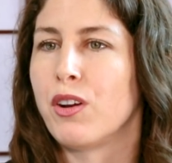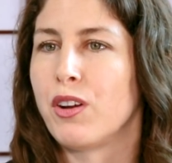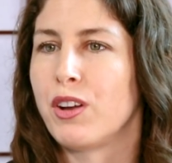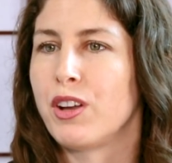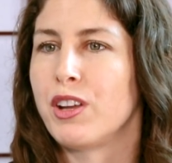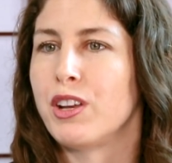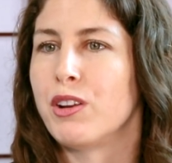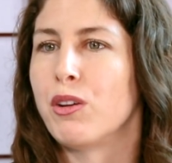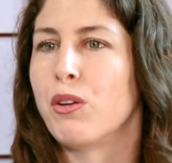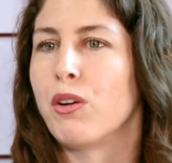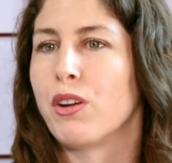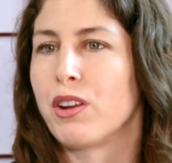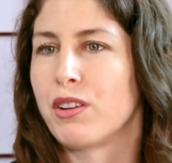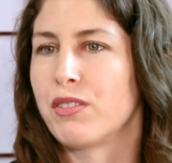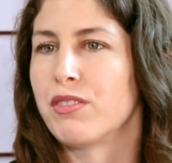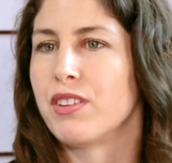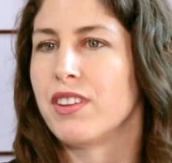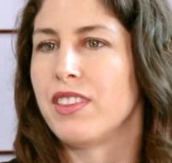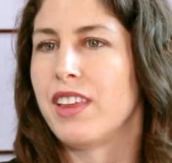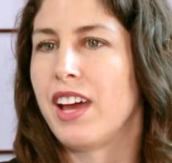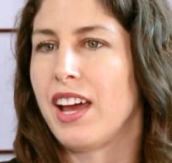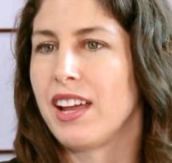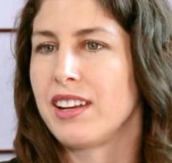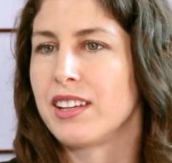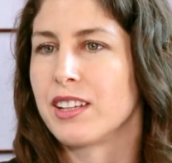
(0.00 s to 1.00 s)
in order for
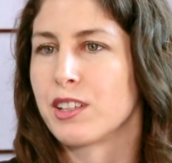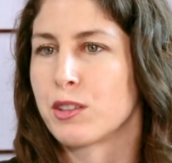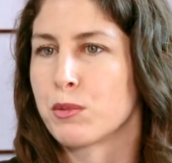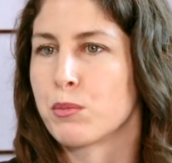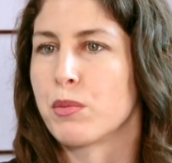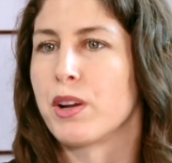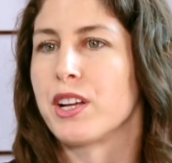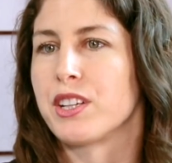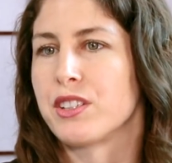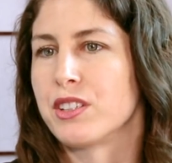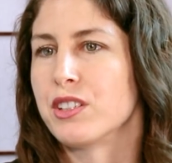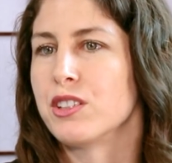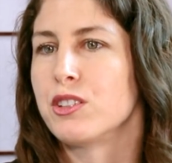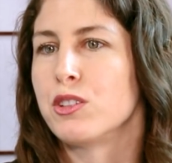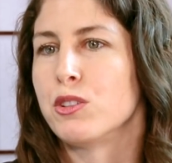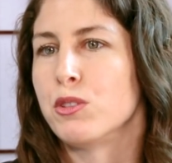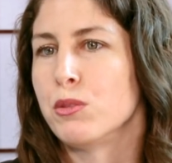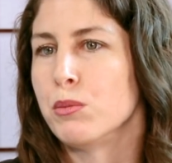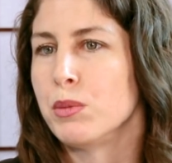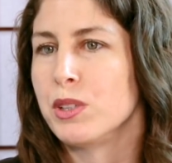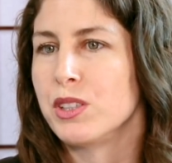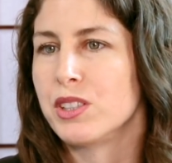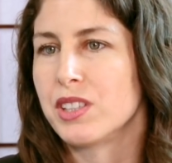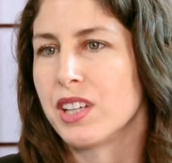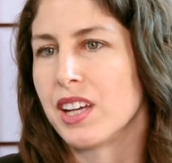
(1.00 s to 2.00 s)
that expression to
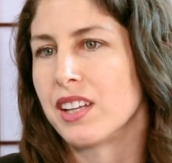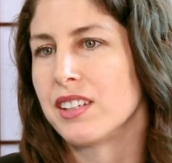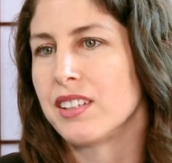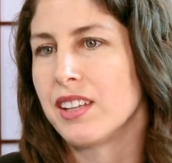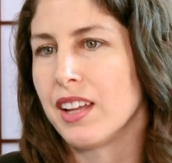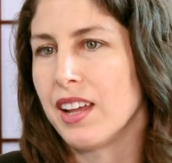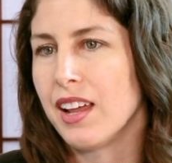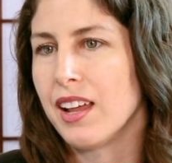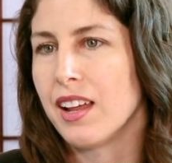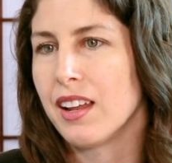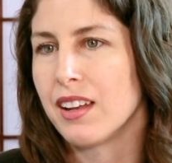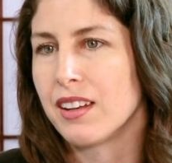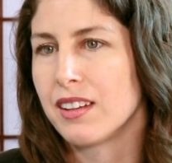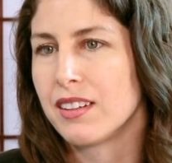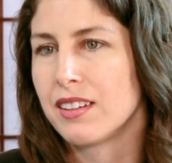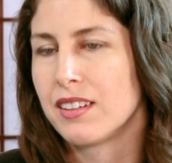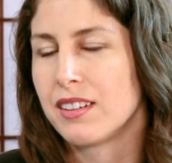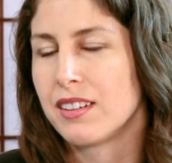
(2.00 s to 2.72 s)
be shut down.